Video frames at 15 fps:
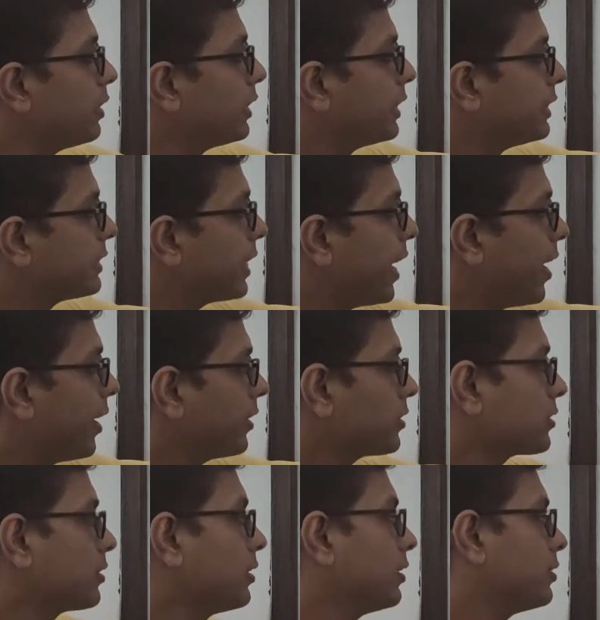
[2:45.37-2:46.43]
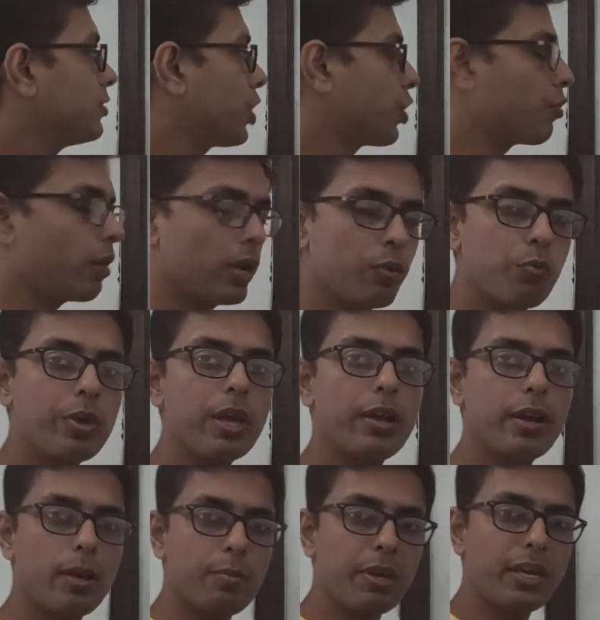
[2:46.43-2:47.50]
is x, generally we are
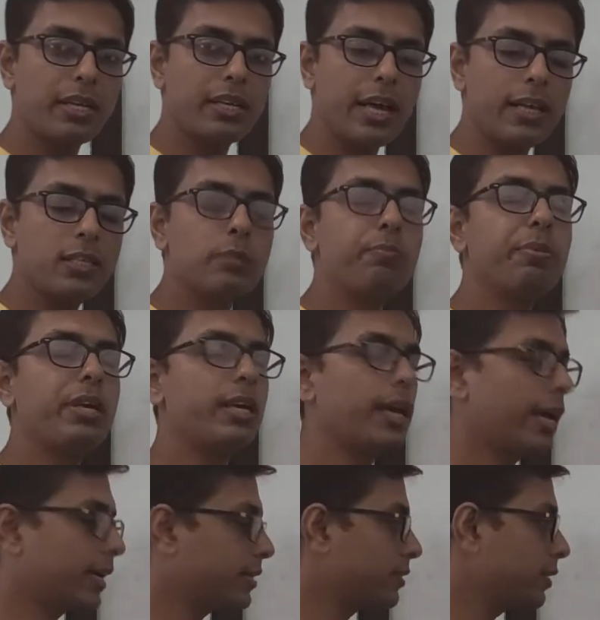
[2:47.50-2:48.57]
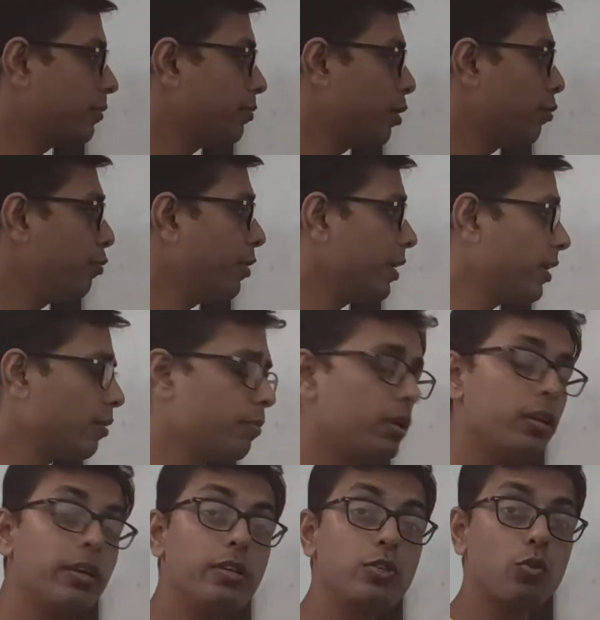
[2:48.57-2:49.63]
naming it as px. If the variable
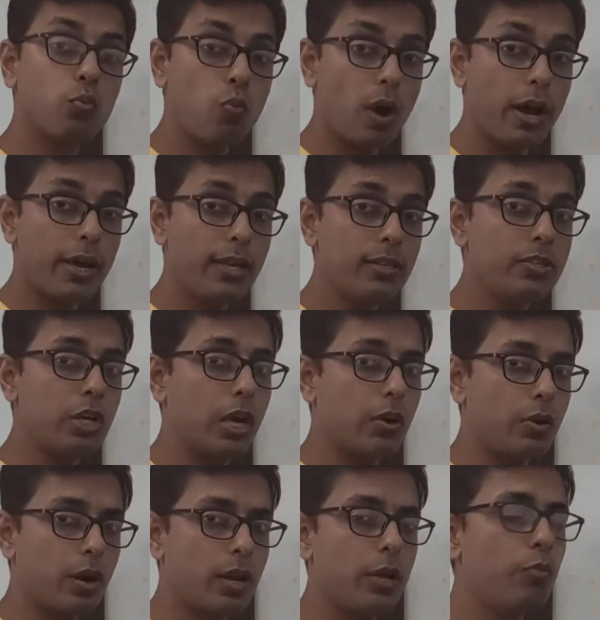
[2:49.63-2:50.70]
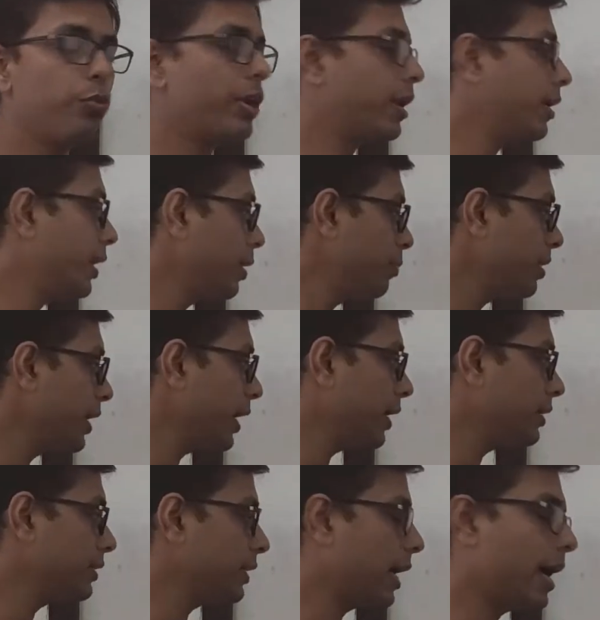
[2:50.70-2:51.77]
is y, generally we are naming
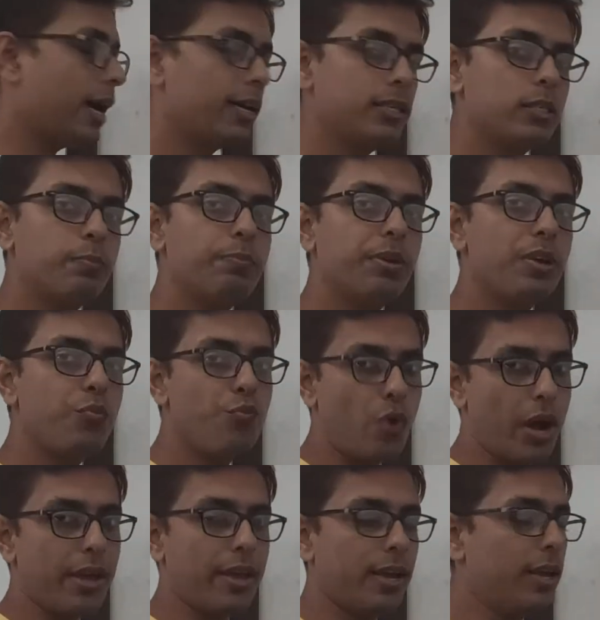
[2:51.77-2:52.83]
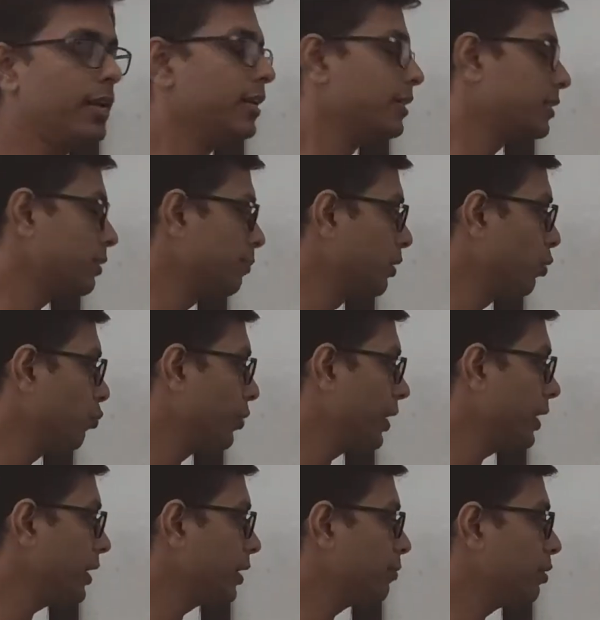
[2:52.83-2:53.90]
it as py. Similar
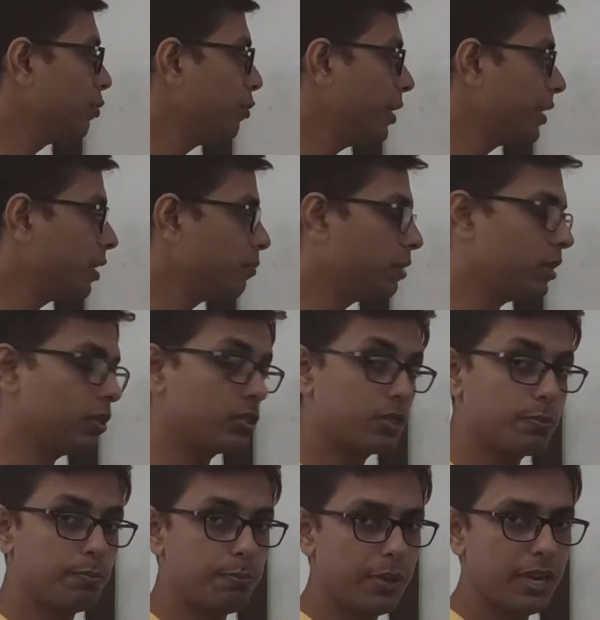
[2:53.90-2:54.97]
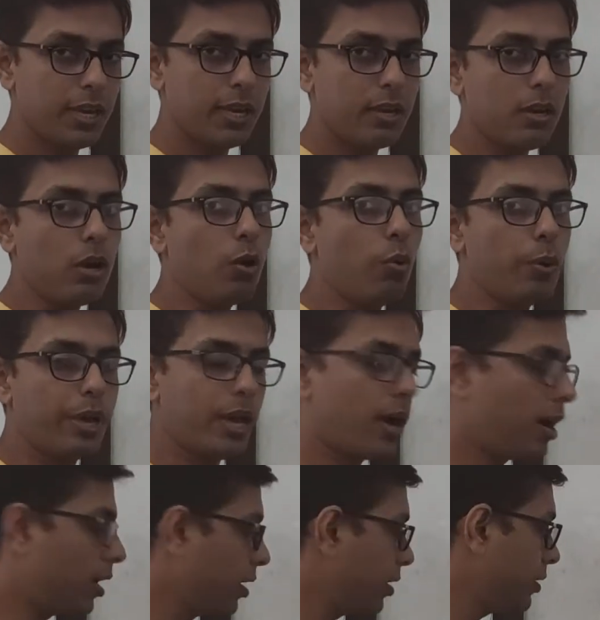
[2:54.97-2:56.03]
way, if the variable is p, we
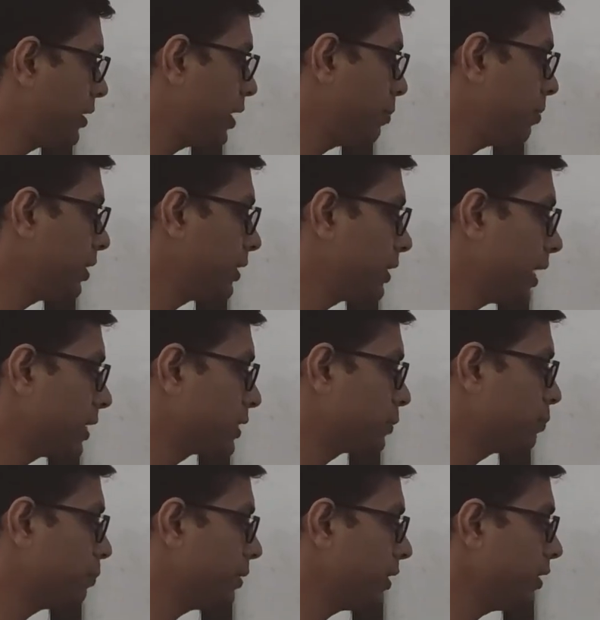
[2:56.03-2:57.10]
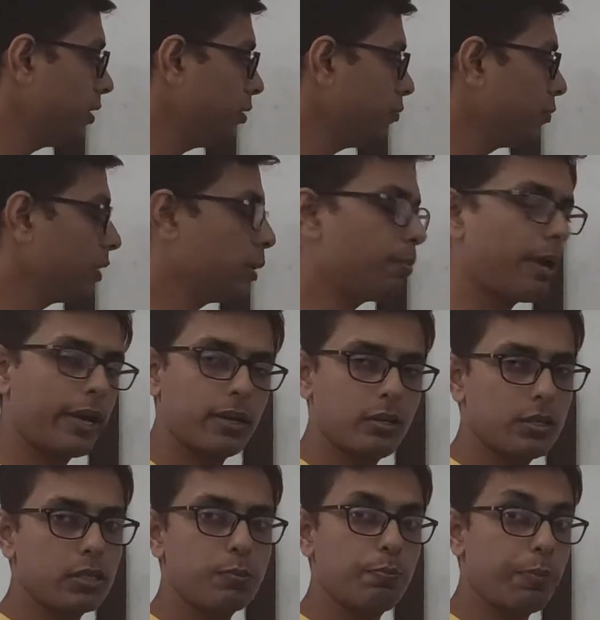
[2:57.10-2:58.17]
are naming it as p, within bracket
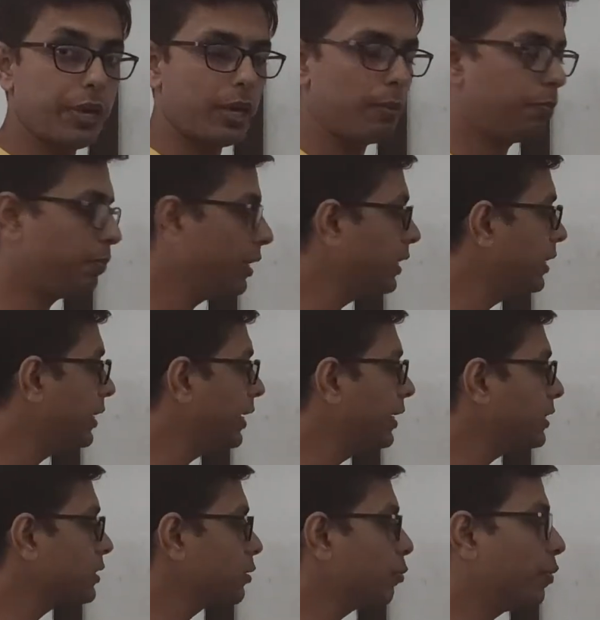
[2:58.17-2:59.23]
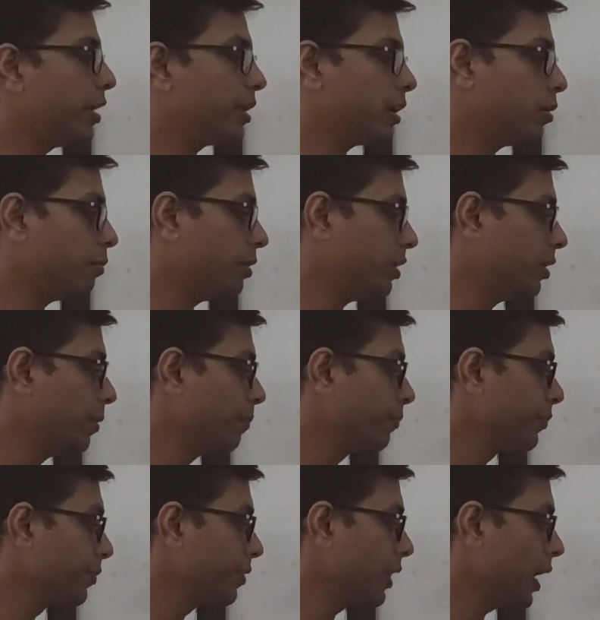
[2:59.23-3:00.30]
it is p. P indicates the variable.
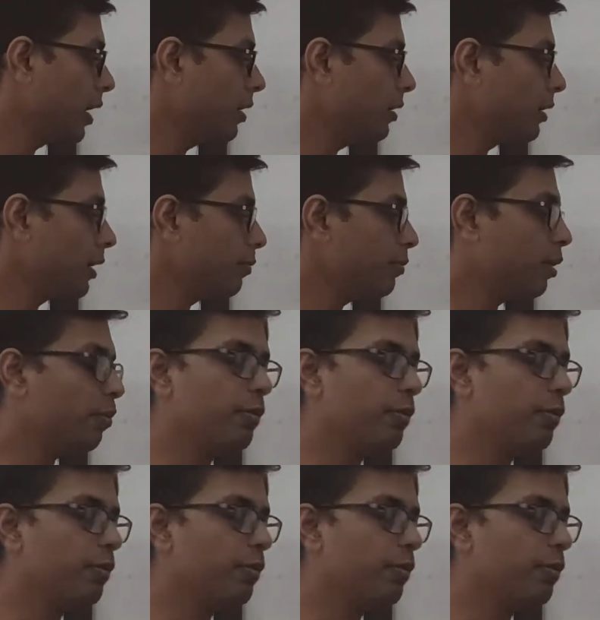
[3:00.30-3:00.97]
Then if the